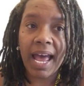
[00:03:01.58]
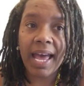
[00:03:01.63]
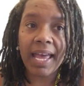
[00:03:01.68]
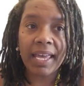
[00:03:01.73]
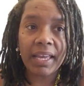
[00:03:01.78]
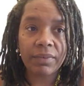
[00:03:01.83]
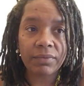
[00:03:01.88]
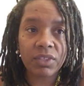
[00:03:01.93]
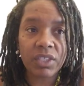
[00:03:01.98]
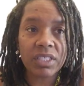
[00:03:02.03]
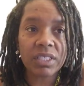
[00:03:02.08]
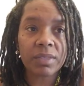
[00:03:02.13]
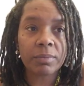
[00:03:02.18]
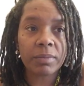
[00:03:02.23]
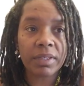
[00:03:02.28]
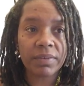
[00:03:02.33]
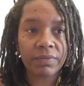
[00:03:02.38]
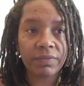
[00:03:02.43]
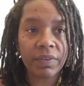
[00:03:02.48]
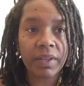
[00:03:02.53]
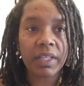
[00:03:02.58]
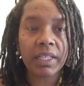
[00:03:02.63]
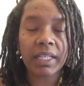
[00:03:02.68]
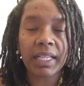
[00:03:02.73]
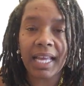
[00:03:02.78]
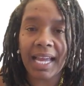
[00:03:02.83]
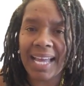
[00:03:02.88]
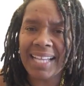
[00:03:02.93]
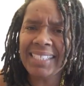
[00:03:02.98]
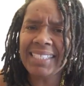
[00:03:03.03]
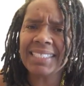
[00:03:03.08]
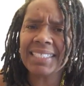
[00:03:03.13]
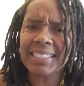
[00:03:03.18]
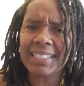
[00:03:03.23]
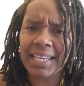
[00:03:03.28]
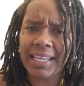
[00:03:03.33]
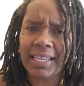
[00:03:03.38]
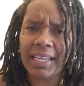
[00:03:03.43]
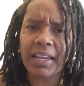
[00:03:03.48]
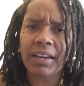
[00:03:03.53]
I have just been feeling like I need to
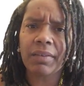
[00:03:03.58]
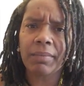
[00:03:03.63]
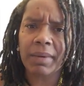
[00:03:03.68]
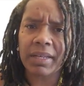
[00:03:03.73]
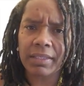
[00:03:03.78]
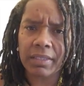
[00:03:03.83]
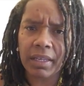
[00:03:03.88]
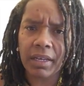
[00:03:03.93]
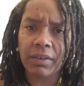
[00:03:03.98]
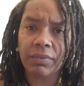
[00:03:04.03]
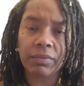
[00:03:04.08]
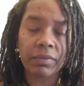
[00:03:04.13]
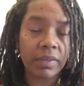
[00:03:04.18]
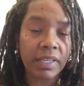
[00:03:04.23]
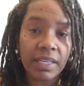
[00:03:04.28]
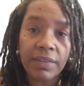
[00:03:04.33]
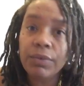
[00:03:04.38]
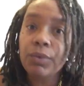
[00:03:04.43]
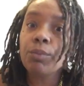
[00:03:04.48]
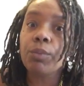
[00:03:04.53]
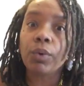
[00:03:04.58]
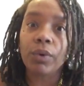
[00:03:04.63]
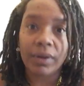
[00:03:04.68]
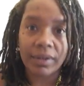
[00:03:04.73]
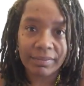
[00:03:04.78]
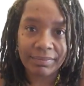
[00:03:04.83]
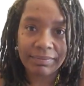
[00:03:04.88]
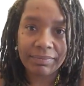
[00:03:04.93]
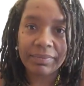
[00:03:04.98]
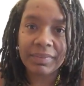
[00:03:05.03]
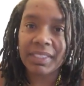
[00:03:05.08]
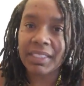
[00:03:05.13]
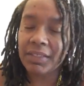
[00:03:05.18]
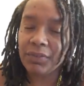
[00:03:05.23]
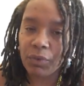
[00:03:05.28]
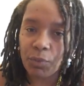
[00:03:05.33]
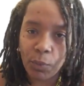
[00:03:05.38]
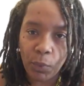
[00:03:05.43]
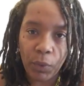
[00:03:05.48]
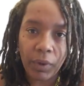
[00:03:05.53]
take care of myself even more,
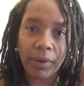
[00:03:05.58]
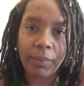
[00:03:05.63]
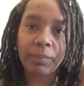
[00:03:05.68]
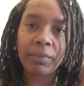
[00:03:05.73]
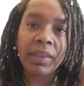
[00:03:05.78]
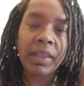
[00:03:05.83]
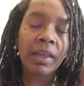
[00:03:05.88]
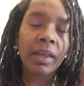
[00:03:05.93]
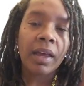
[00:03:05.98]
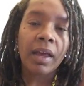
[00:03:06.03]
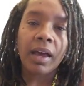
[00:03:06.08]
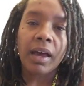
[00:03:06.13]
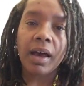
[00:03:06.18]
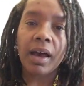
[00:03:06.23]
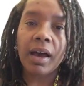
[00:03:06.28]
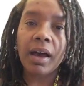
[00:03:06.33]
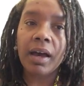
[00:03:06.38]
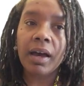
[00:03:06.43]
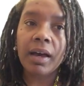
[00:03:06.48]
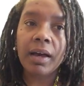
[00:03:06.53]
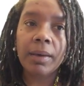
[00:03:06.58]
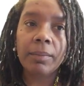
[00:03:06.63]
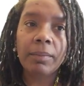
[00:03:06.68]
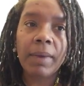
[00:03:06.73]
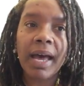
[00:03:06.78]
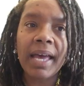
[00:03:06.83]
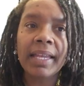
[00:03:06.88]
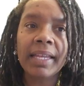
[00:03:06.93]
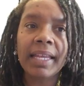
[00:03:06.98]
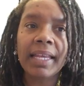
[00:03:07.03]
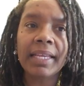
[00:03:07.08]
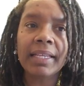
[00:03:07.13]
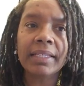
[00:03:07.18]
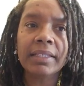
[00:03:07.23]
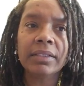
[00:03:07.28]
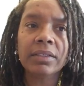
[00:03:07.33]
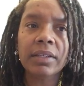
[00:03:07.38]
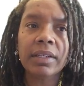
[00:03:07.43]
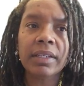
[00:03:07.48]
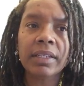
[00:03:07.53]
even more.
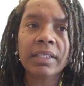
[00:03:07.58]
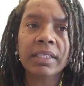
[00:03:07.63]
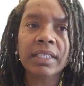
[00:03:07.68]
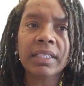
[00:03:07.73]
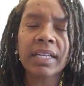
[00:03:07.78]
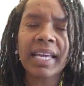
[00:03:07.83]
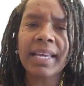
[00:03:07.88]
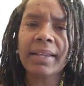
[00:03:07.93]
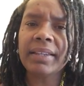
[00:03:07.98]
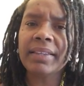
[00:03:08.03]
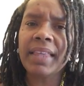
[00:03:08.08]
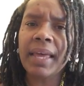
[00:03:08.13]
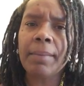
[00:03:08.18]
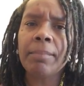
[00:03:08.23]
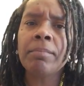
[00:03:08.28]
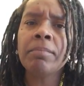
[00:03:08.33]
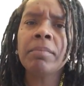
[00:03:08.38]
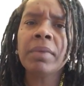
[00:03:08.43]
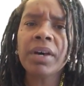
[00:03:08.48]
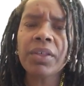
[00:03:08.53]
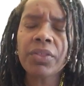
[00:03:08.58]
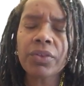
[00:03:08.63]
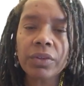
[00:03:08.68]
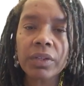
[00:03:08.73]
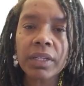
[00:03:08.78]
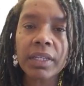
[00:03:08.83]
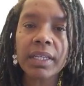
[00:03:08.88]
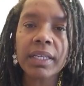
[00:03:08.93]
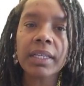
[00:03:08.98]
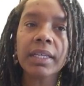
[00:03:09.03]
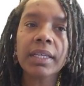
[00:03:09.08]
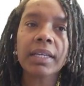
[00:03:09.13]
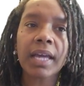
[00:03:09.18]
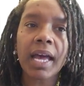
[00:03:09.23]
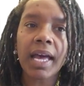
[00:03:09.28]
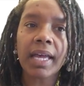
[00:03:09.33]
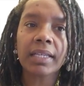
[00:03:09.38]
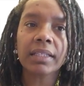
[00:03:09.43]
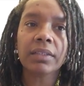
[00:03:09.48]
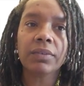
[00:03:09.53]
And in that motherly
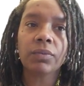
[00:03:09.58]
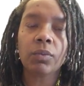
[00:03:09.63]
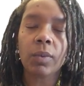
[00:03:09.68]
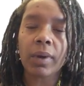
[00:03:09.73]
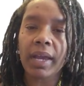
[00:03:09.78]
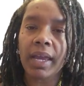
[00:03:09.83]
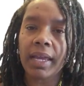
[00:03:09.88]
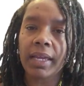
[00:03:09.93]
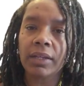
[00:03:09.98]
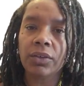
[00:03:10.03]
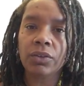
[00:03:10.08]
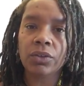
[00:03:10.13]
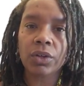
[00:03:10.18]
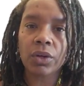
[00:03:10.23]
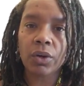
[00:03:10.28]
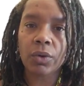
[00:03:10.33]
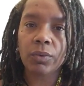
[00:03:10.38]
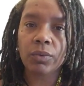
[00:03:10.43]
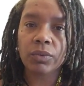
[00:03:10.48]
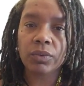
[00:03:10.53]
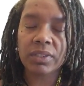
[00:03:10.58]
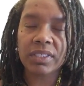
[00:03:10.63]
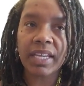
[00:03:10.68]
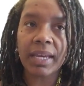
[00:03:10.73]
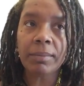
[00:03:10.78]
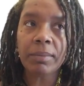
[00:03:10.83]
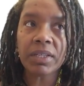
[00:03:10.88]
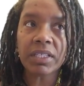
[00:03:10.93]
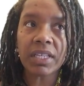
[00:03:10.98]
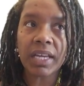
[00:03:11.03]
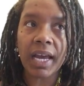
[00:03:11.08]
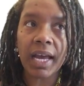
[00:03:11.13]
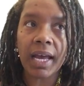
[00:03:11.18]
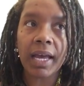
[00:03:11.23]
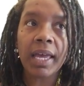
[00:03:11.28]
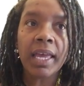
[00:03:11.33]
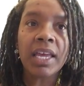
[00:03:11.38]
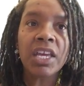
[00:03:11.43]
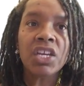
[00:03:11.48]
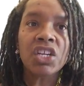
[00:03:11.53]
kind of way, you know,
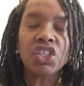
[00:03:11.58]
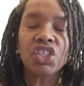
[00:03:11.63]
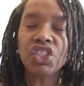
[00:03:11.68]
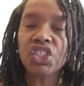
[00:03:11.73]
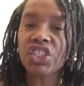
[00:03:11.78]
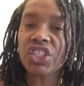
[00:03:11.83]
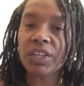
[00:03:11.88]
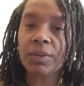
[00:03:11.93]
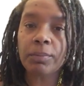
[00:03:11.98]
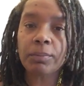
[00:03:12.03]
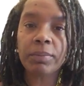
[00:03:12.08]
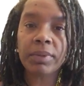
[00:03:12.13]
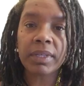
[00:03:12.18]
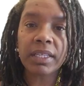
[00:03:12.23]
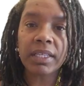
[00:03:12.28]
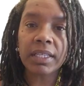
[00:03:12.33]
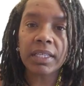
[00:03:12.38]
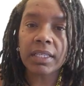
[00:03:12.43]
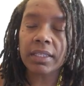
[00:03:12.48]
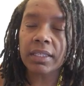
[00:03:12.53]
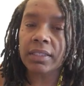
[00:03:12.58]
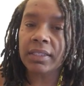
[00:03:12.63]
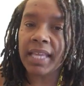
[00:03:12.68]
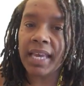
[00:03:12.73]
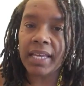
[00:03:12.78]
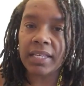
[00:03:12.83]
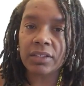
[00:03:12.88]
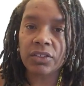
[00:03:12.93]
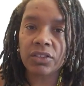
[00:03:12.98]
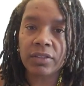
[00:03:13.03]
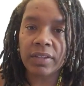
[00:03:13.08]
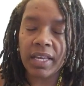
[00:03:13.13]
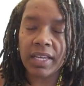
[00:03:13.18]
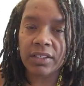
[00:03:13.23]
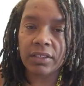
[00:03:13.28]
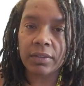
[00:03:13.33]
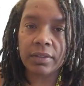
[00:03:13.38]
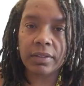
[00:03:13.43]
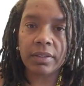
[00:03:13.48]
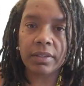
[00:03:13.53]
Yemanya, she can be
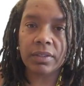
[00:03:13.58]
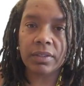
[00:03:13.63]
that